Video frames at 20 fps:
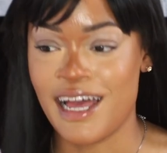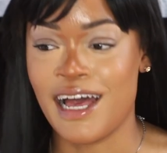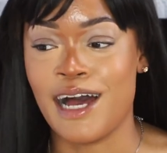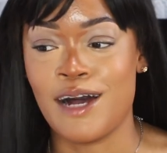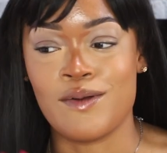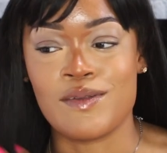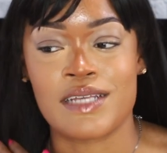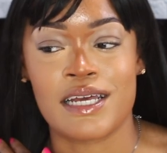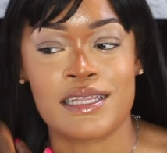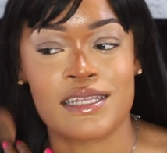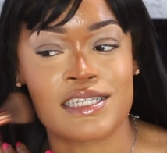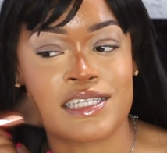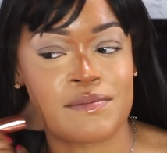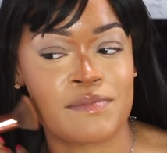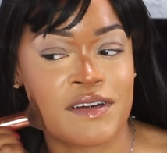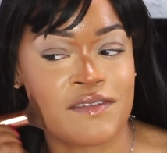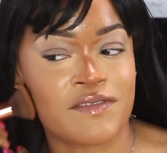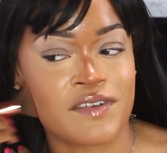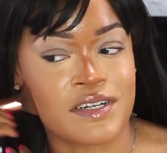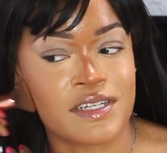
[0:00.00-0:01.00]
I was like, this is
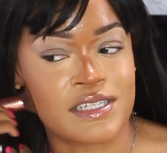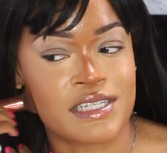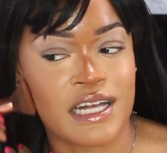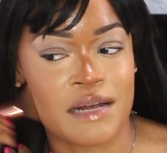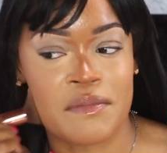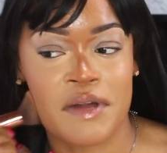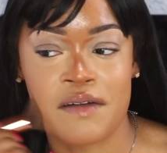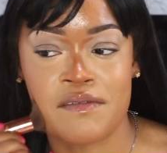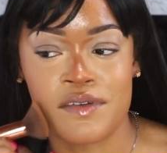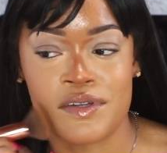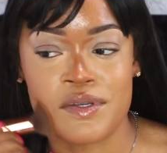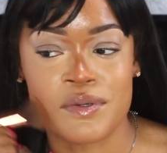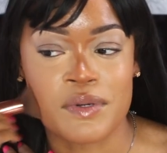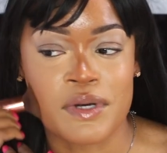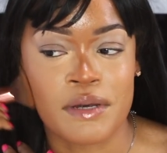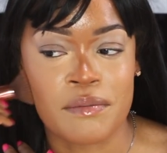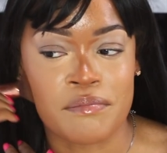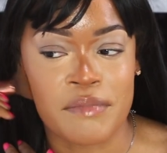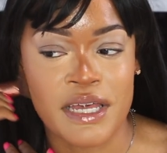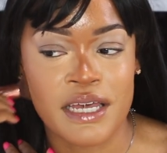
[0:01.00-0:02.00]
my first time ever doing
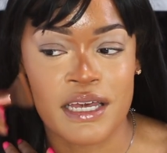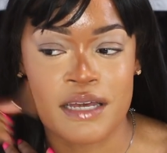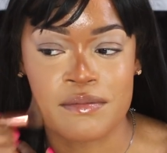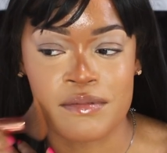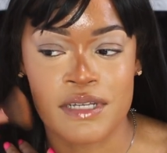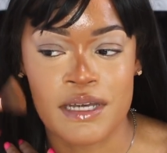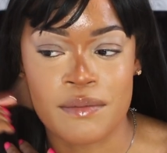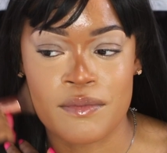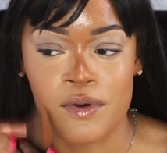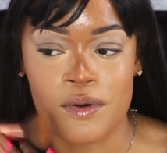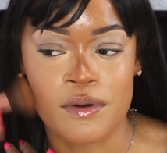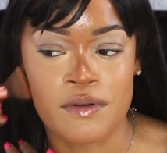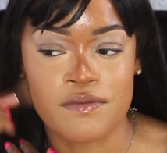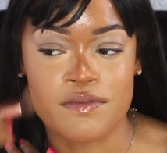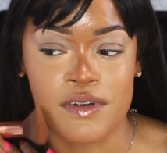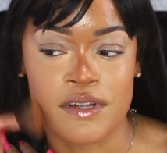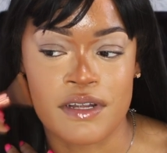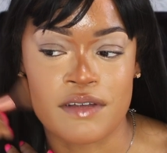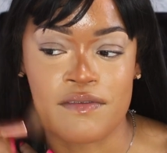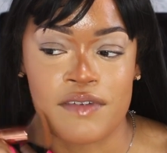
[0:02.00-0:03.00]
a makeup demo in
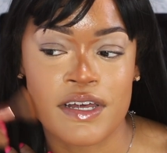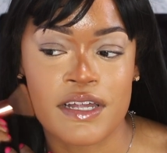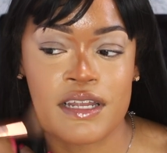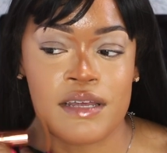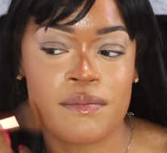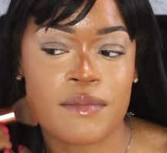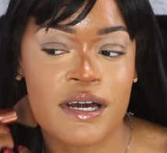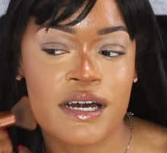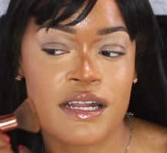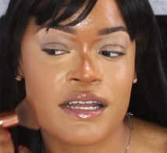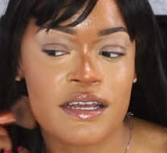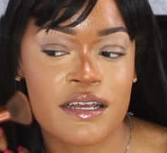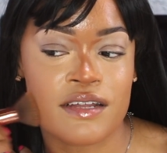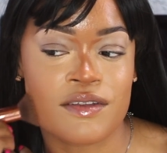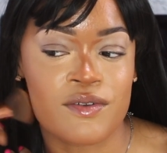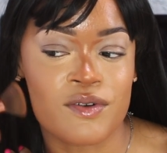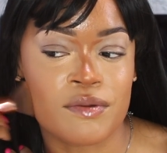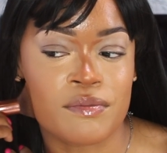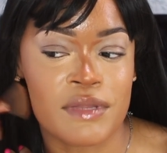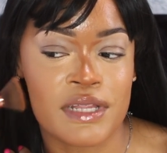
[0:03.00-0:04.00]
front of anybody.
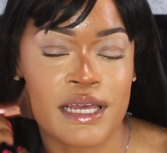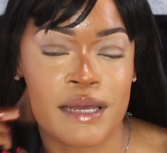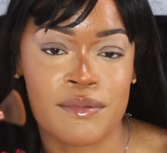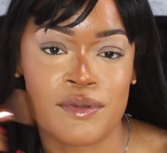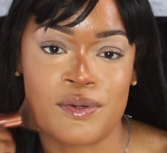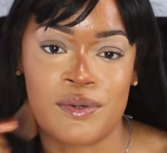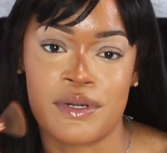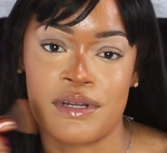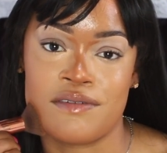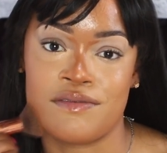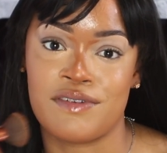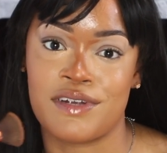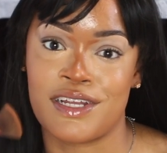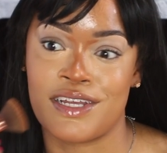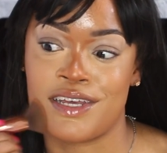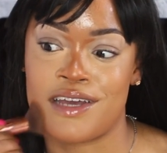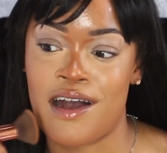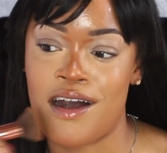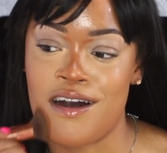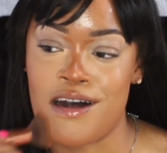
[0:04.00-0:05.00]
Normally I'm doing it in front
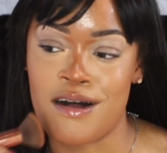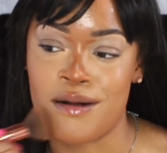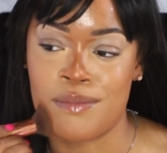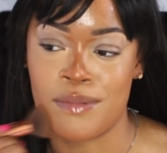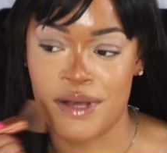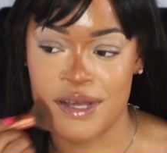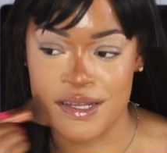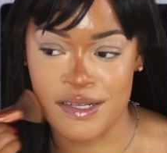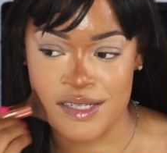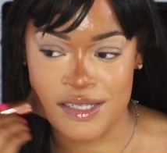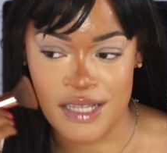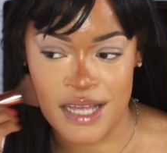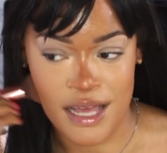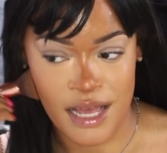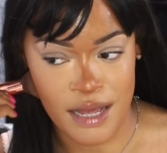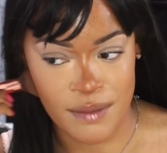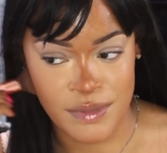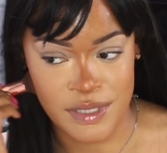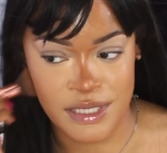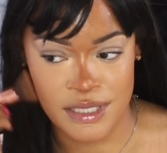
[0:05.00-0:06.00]
of y'all, but it's
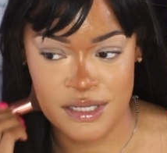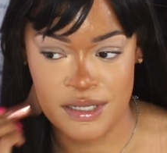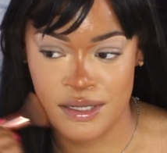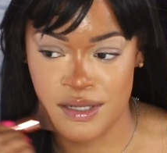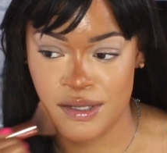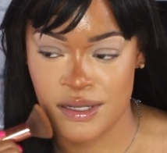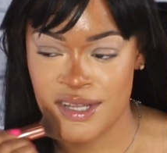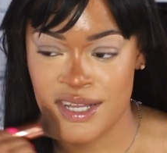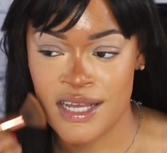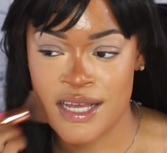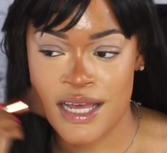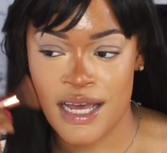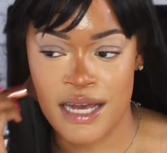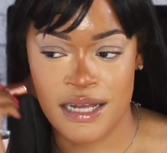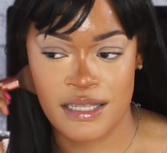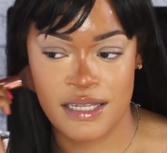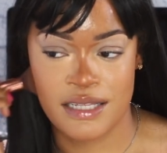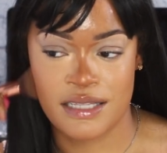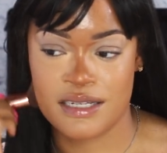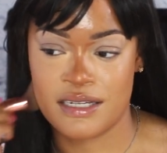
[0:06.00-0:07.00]
like, I'm still,
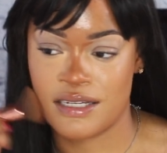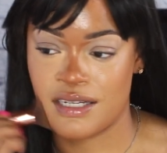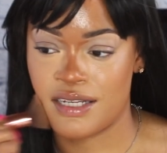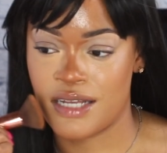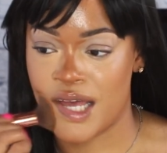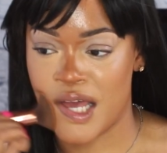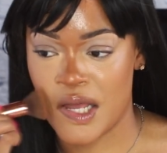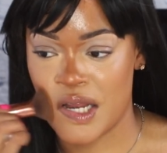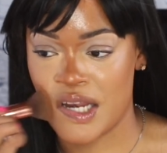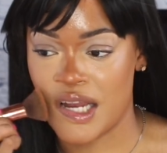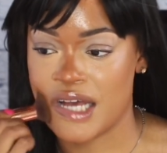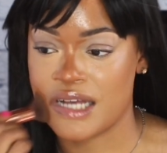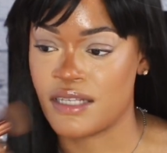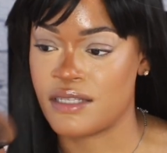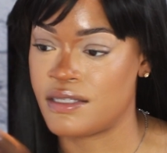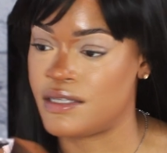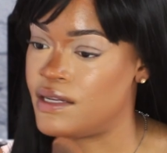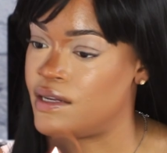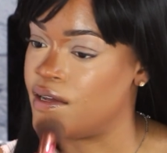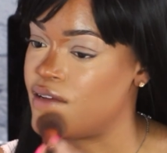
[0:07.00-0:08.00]
at the end of the day, not
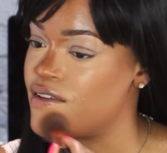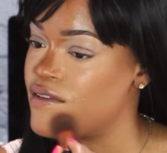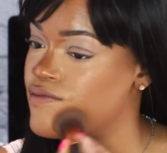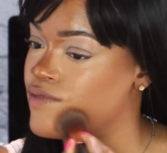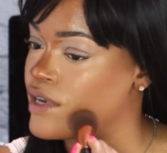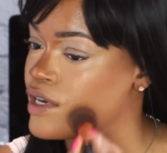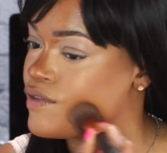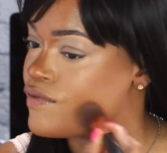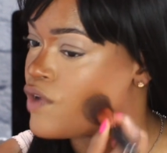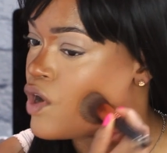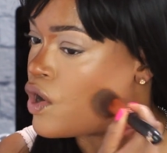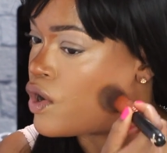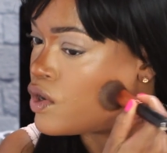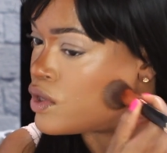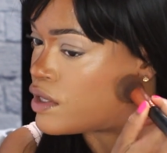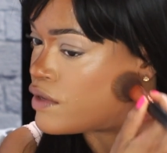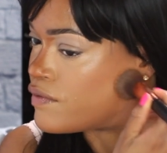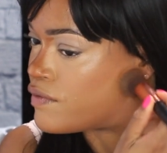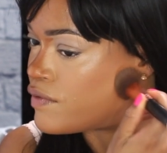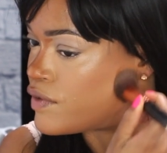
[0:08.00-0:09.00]
sitting in front of
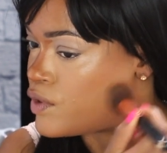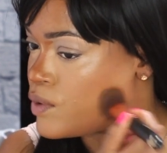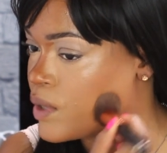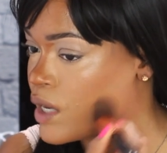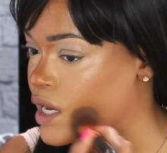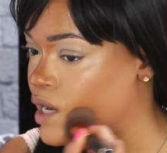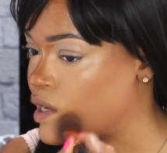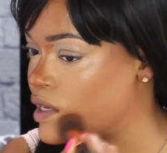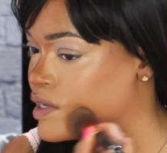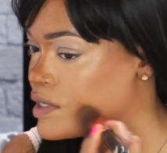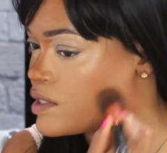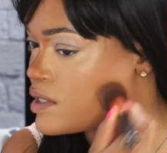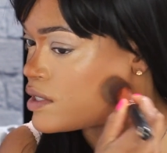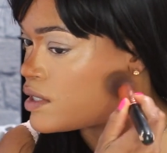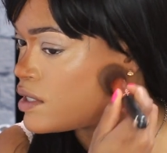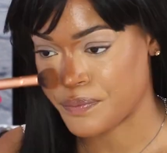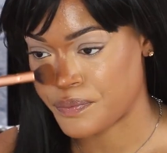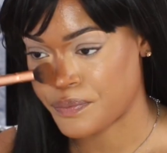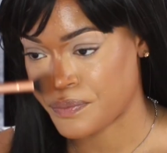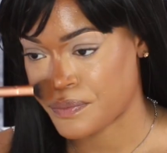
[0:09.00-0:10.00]
all of you
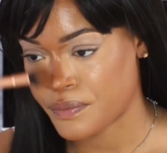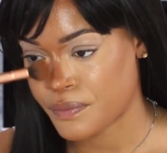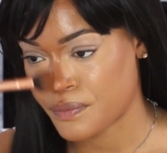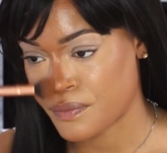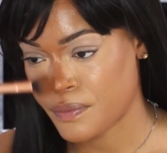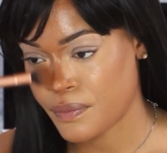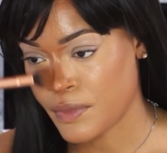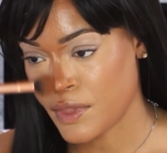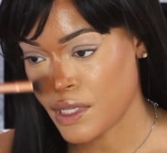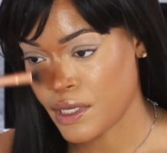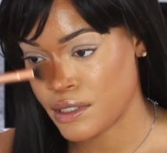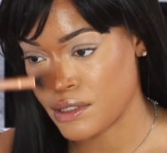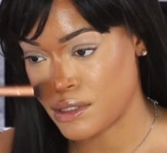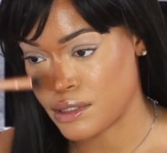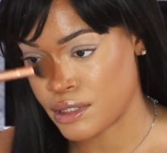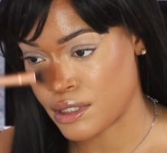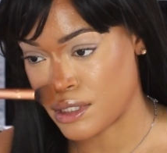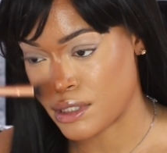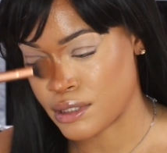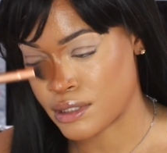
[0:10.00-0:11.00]
guys.
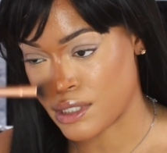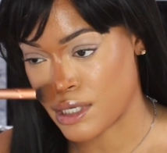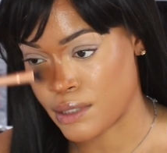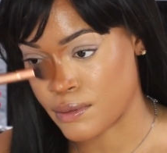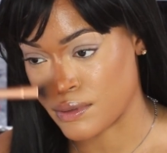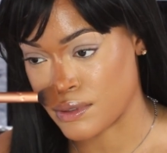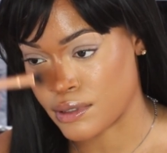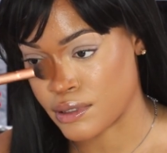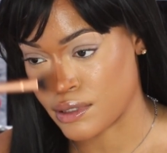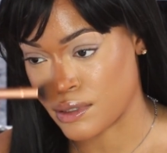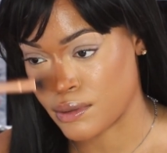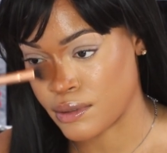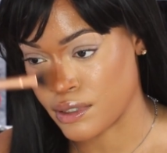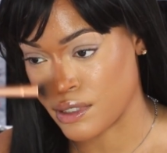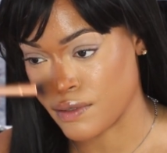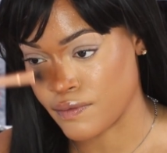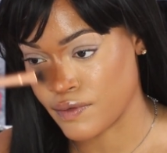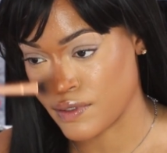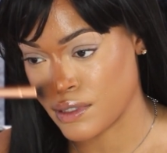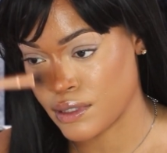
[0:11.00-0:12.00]
Sis, I was so
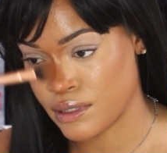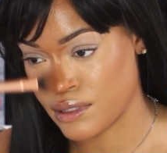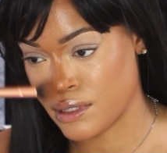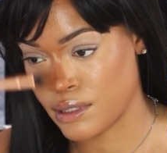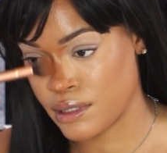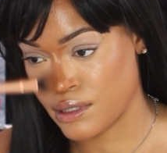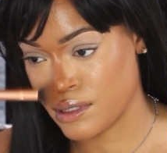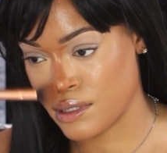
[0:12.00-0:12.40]
nervous.